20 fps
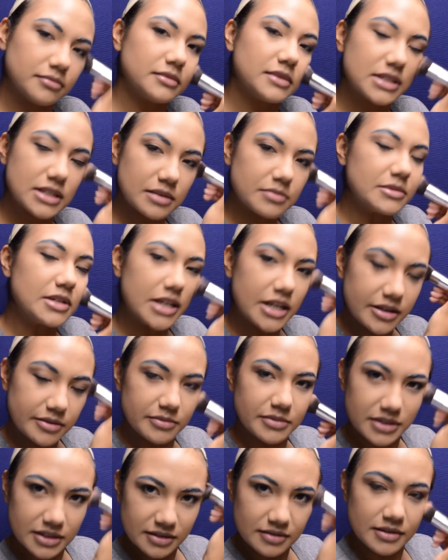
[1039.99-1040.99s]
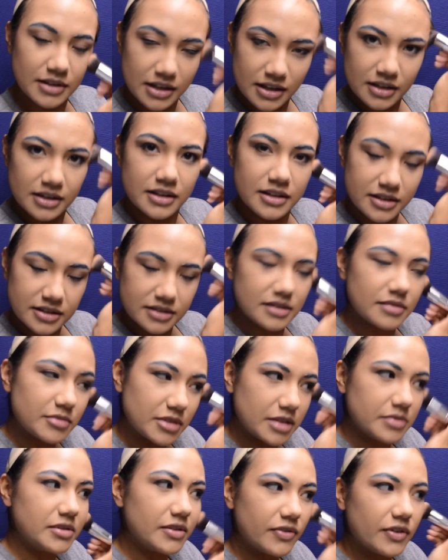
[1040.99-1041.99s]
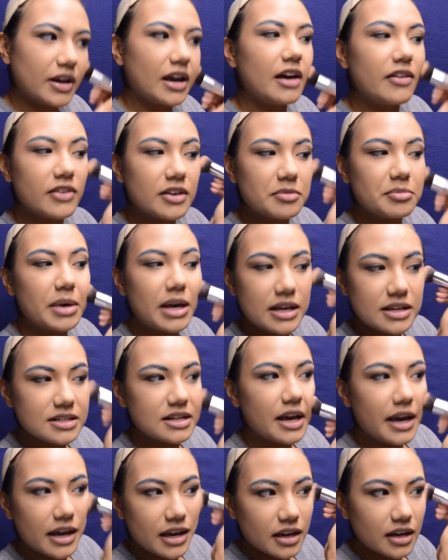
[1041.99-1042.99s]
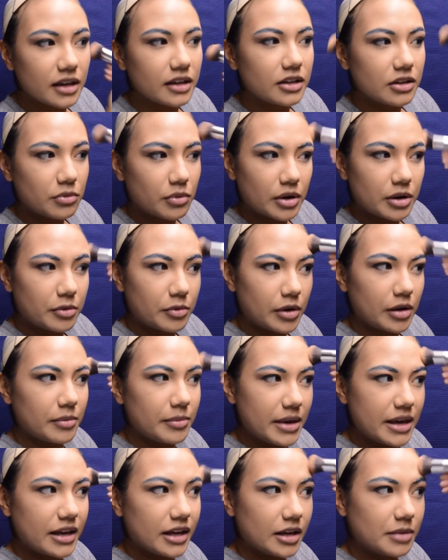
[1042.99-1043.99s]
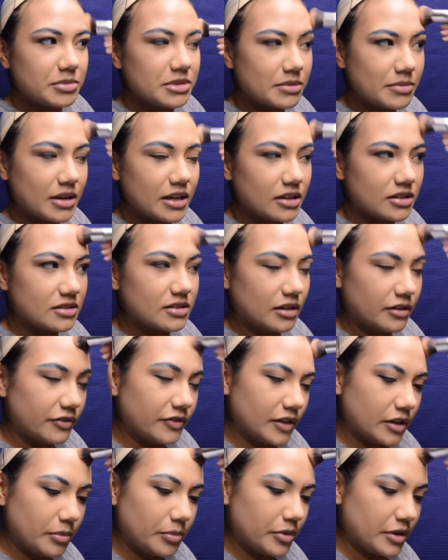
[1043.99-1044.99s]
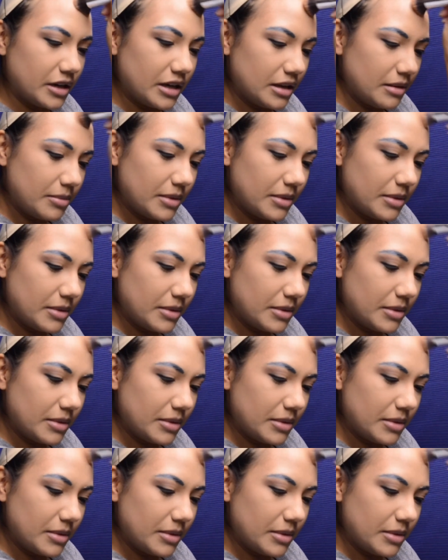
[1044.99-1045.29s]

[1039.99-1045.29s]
Sometimes if you're having a bad day and you want to wear makeup to make yourself feel pretty,